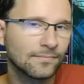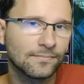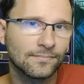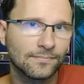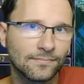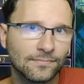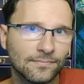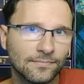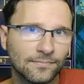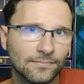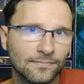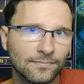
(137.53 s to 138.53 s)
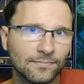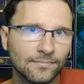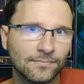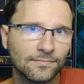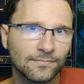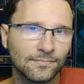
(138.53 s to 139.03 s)

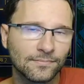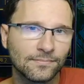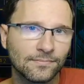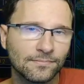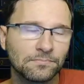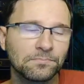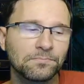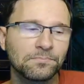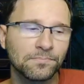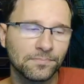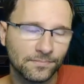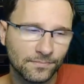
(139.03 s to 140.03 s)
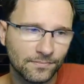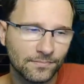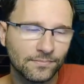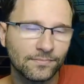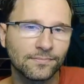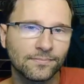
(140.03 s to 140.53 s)
(not speaking)